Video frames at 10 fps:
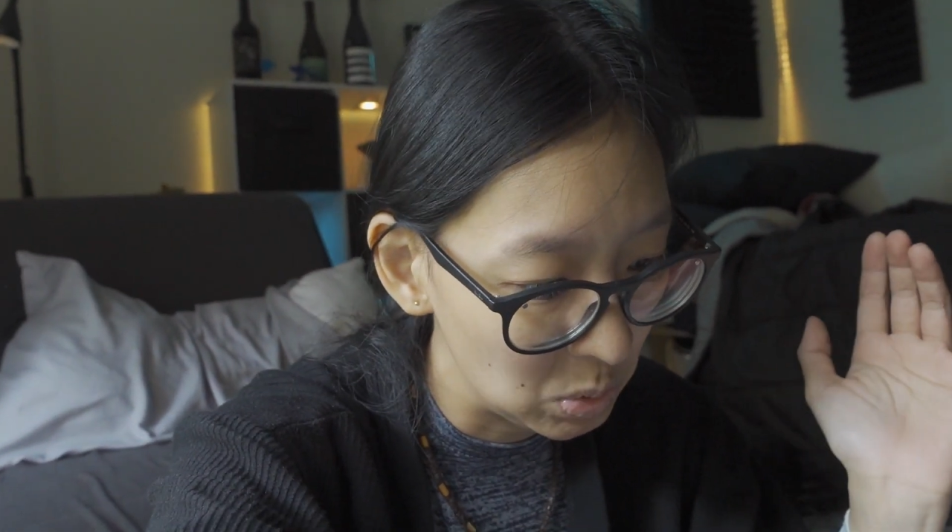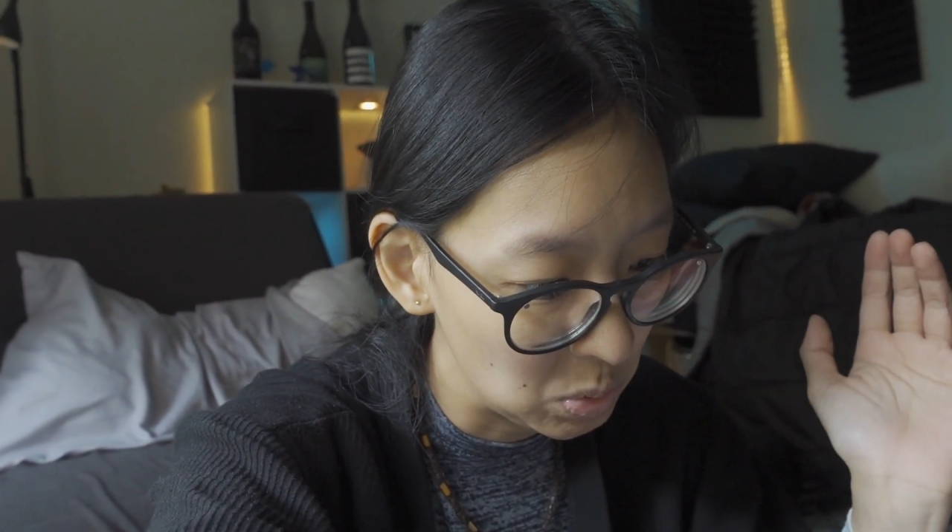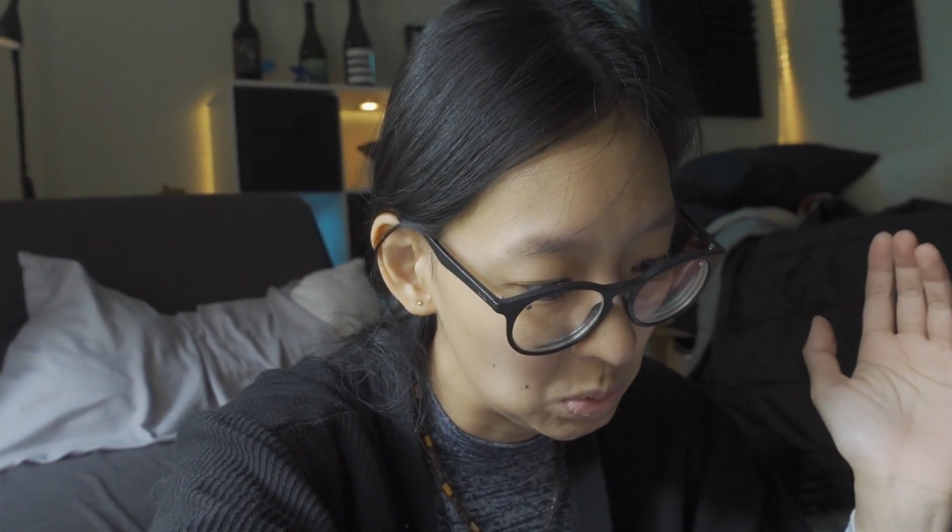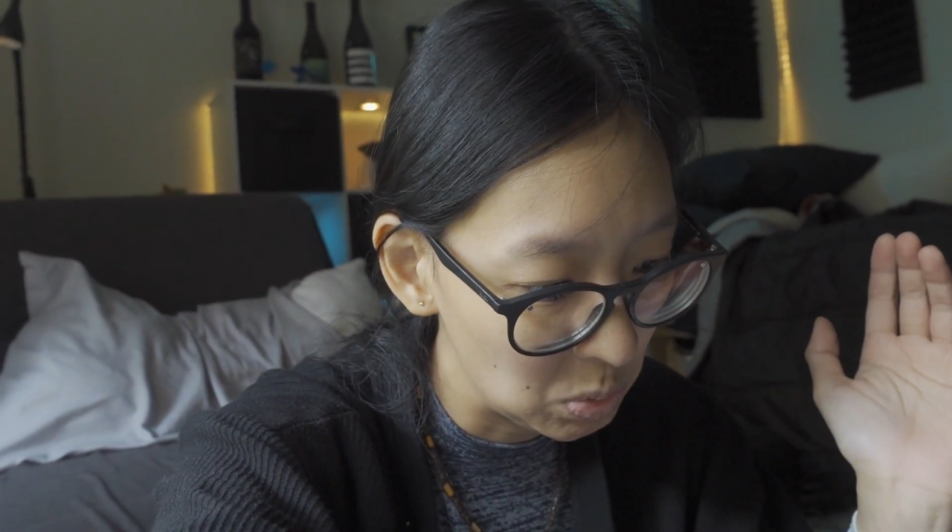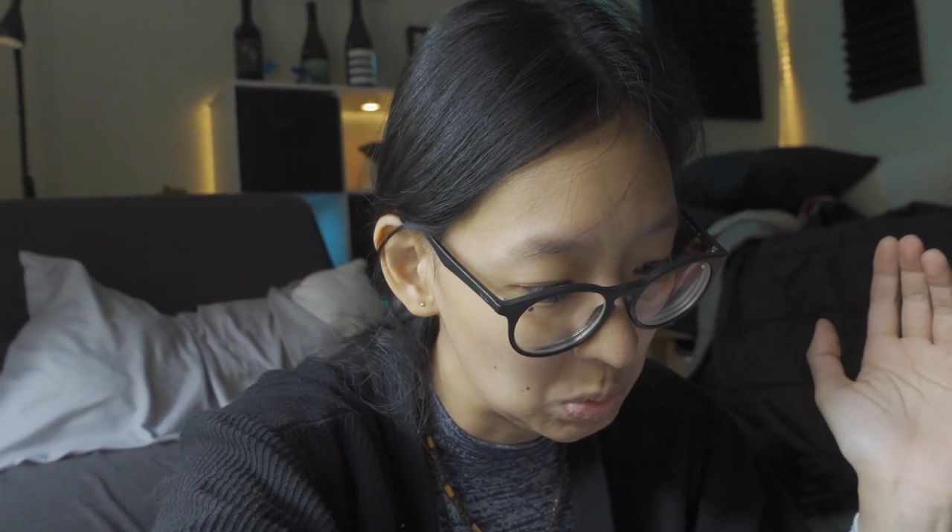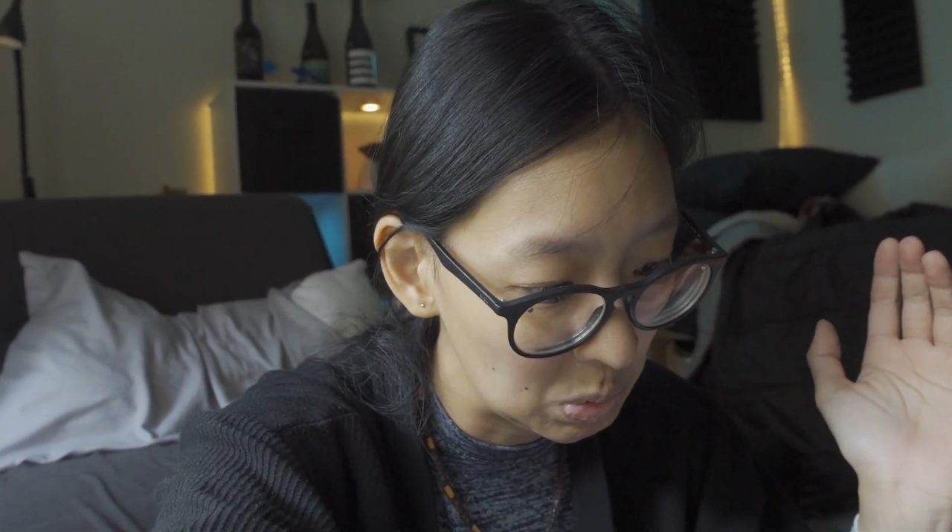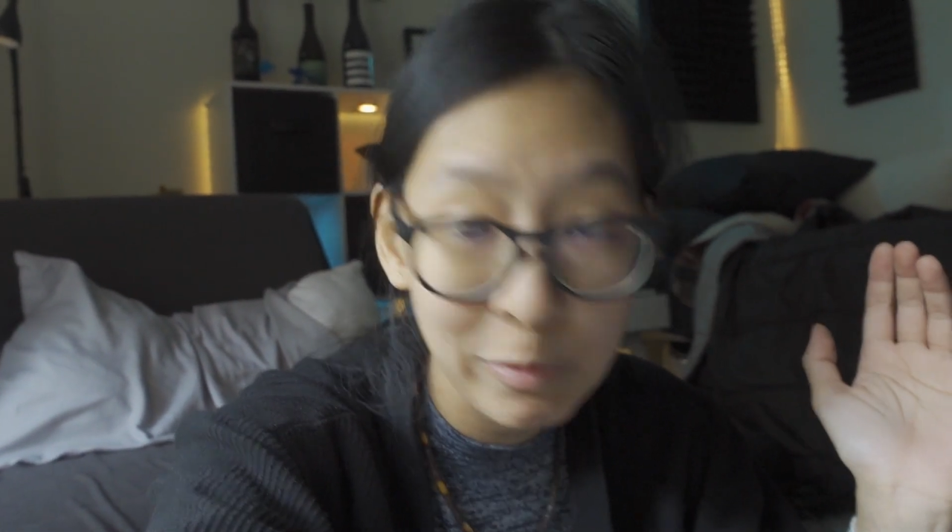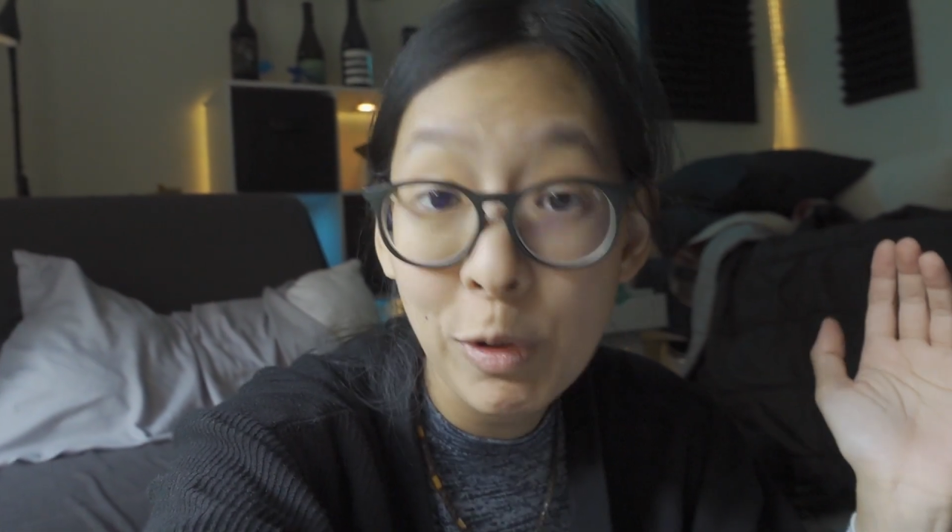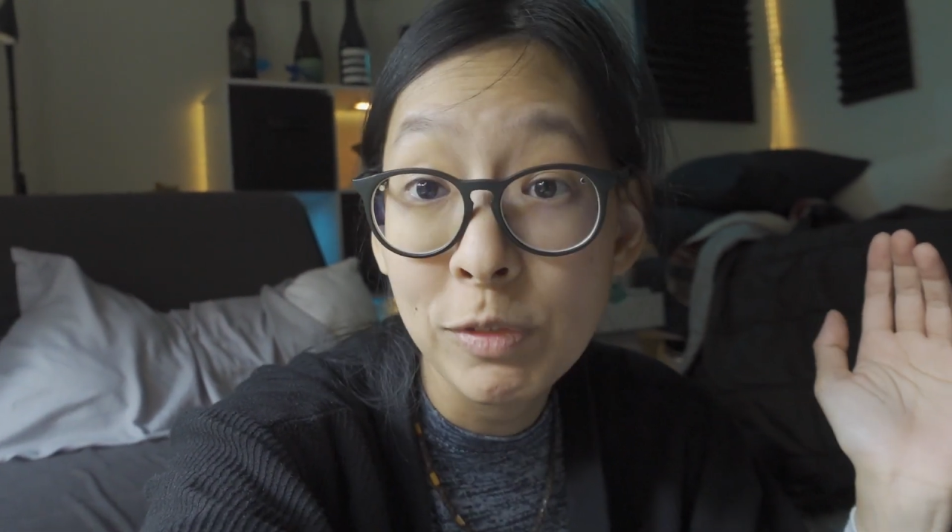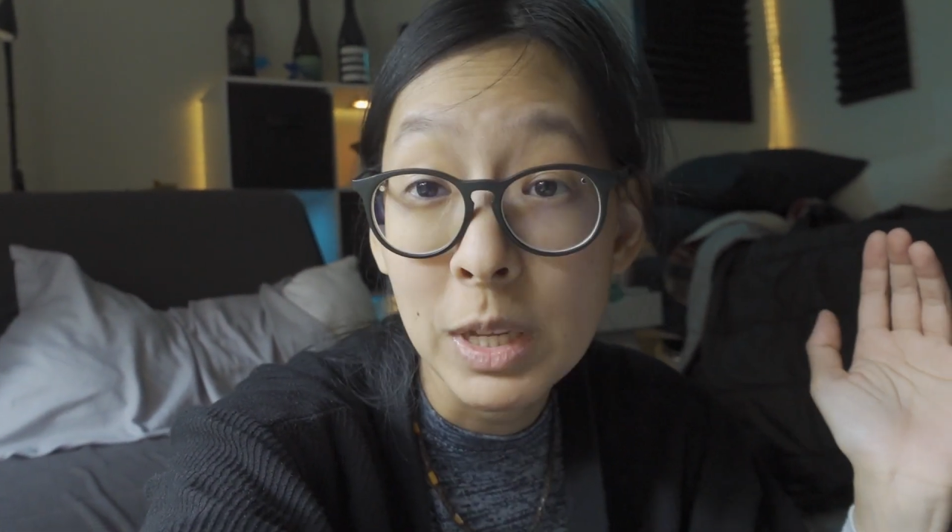to
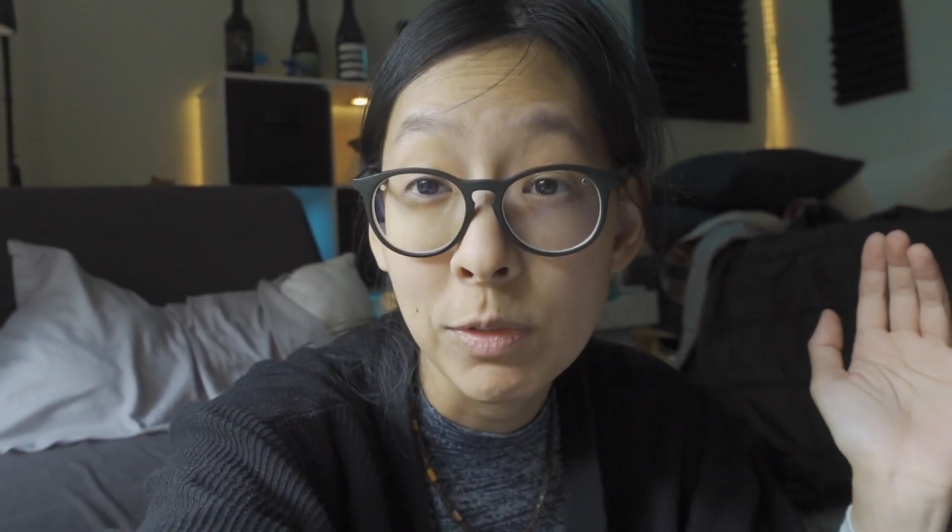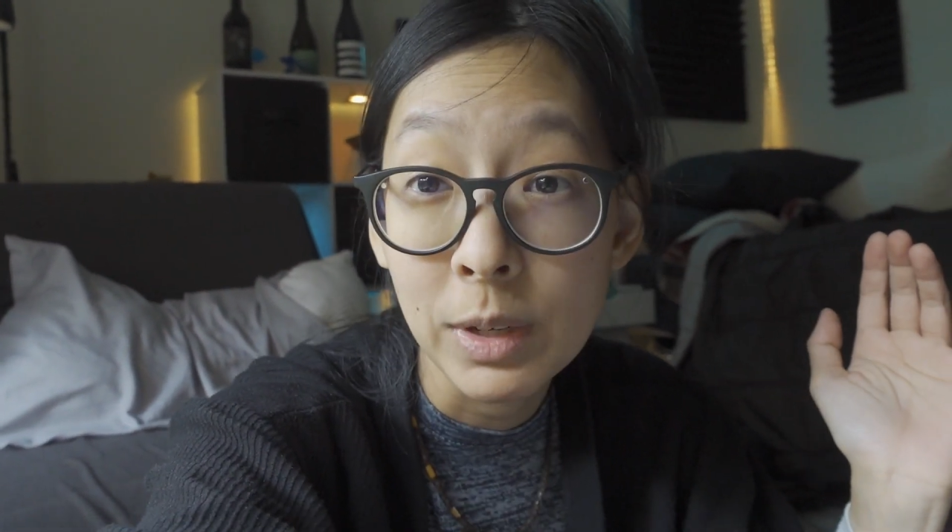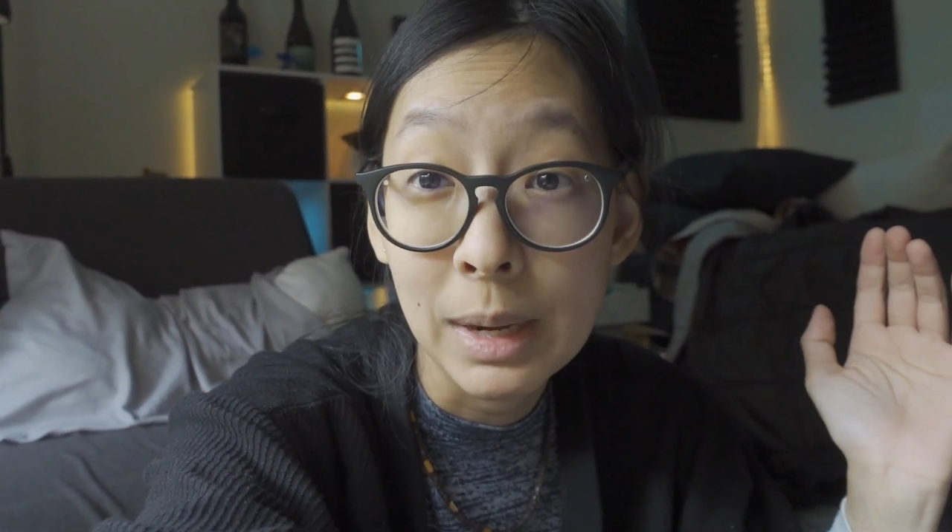50 for